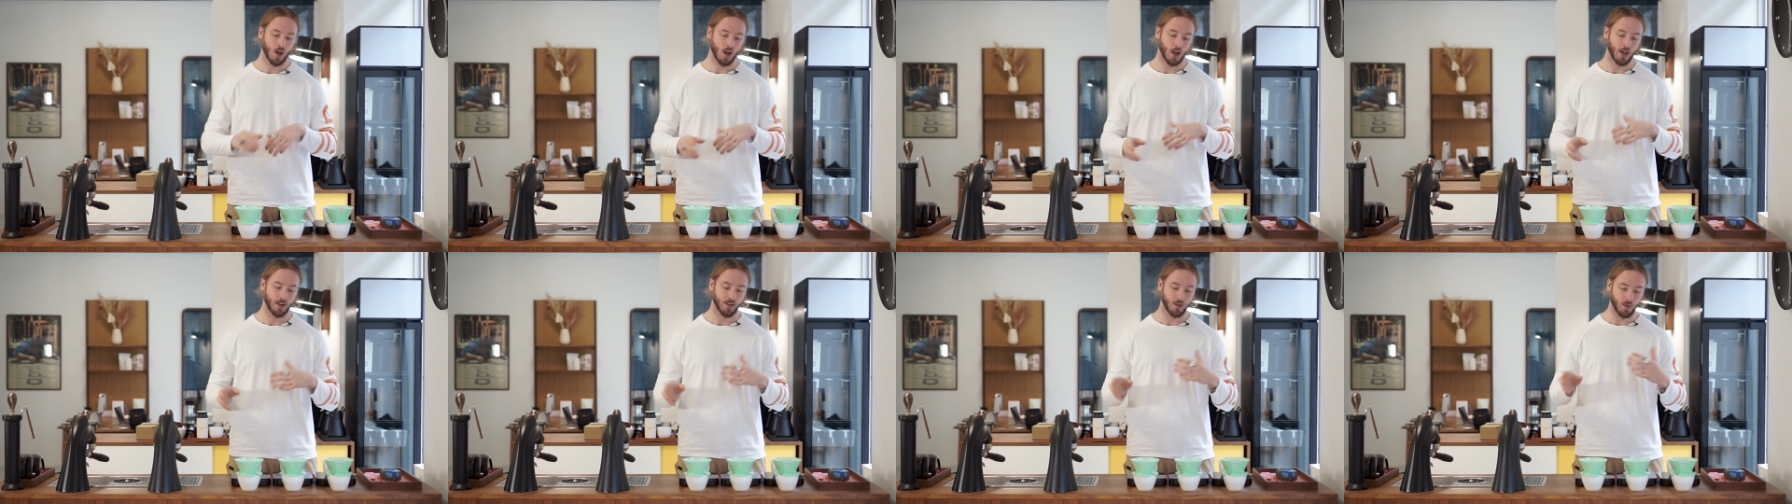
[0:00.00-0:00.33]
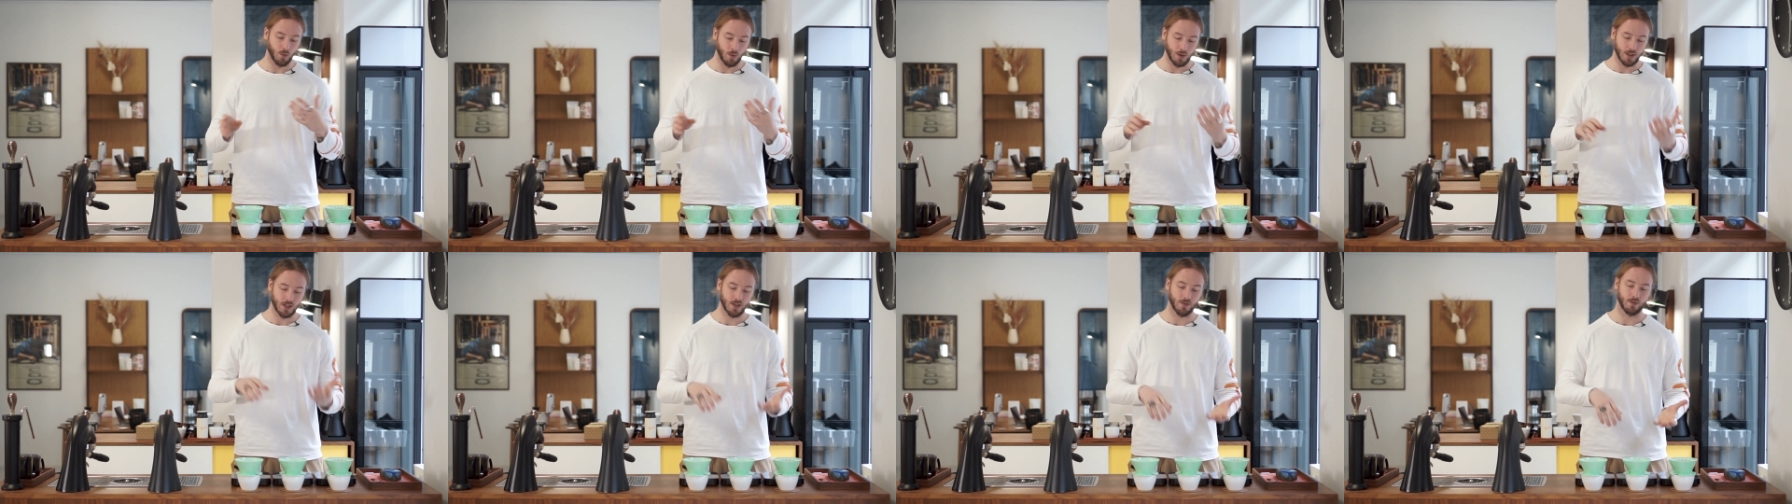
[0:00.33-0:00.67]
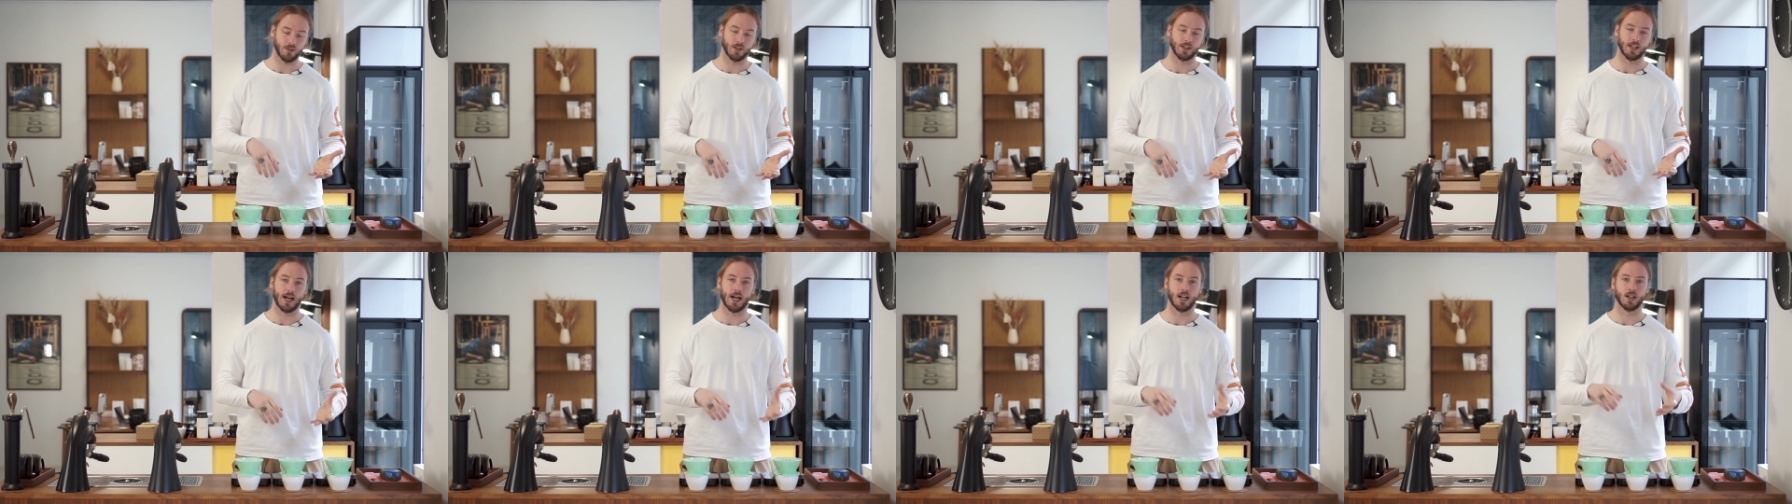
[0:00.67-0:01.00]
and the reason
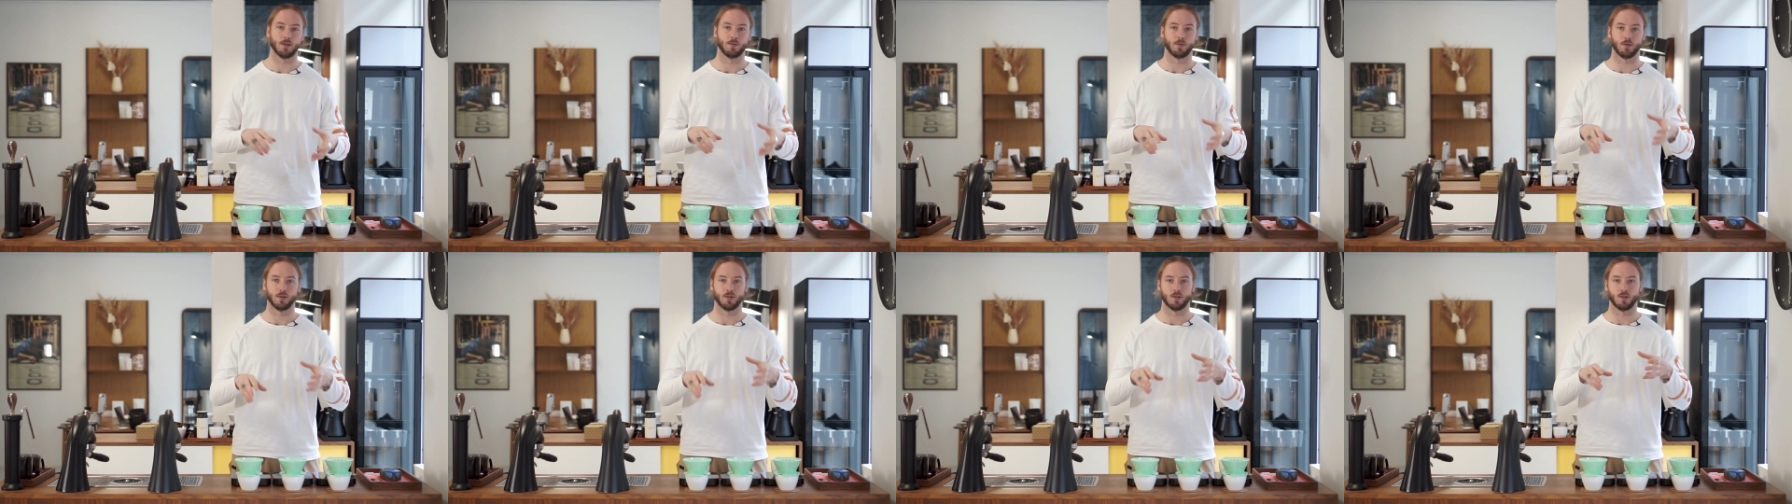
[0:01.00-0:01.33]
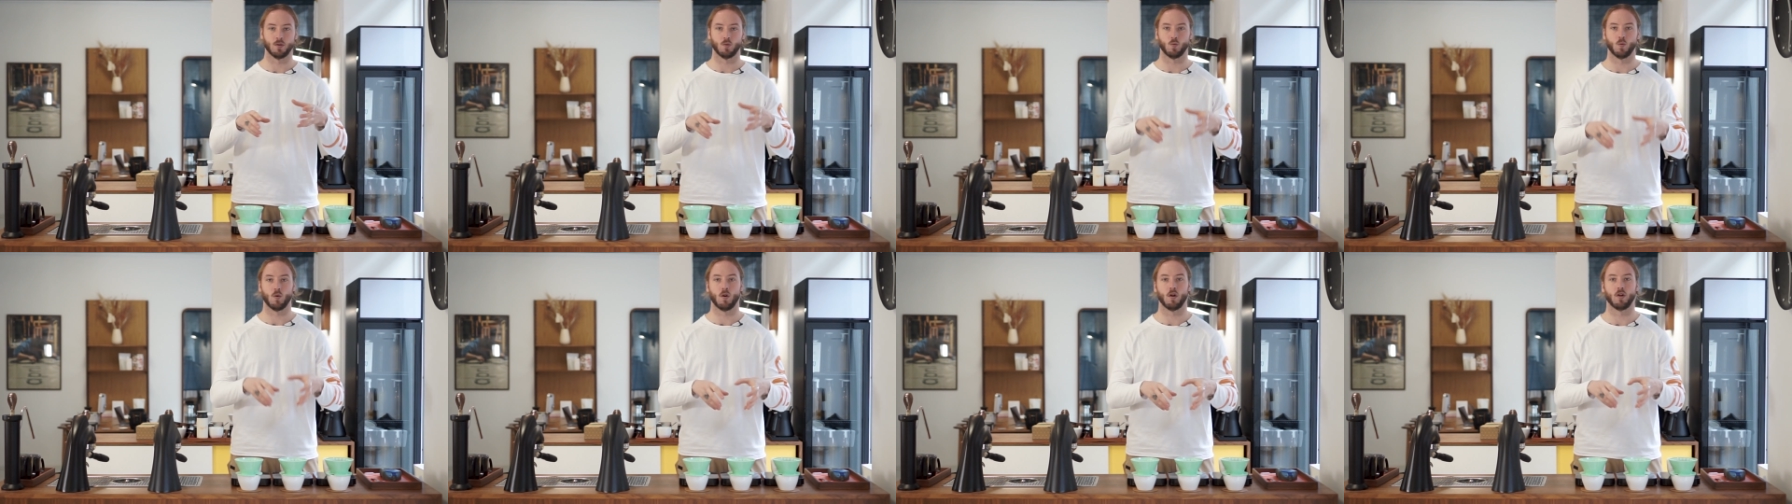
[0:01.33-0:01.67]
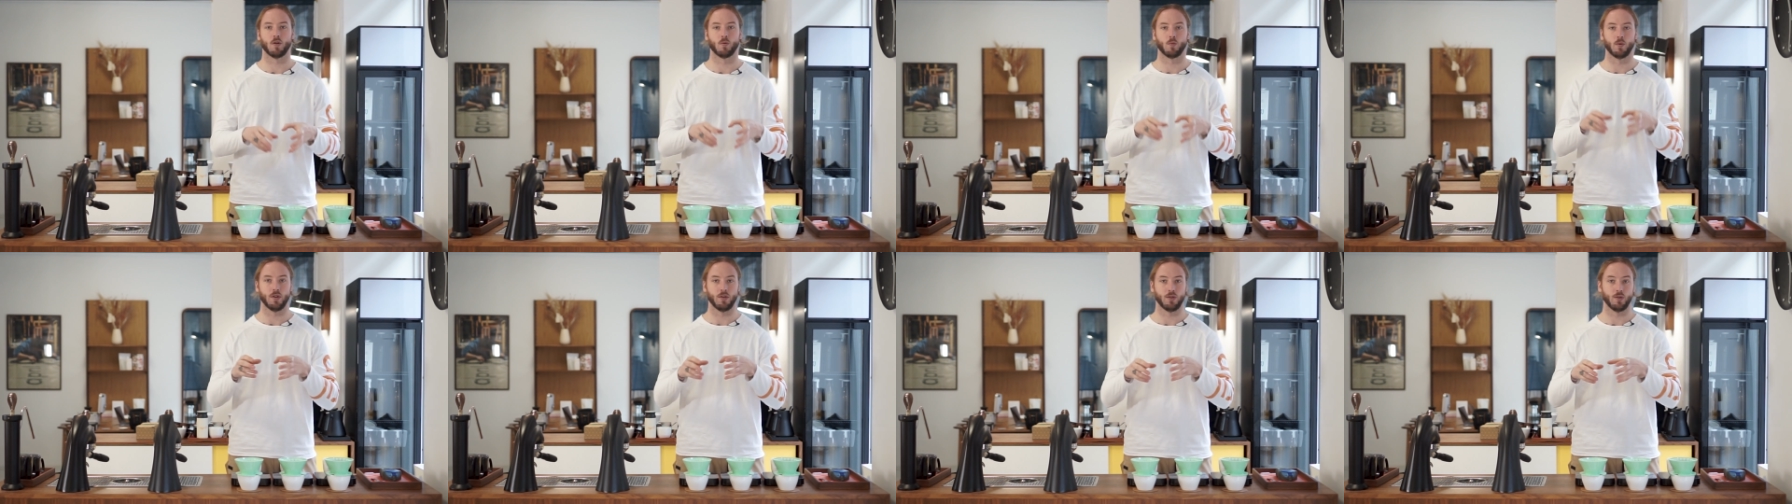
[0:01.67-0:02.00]
for that is because the water
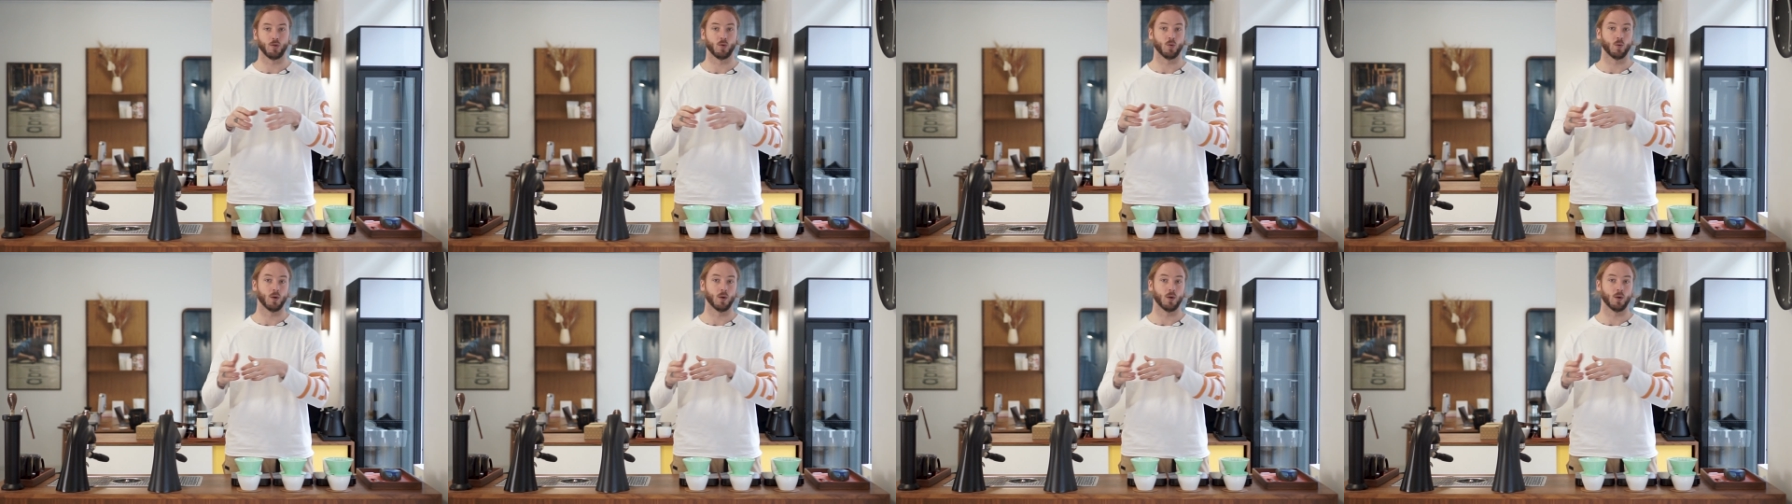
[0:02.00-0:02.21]
went through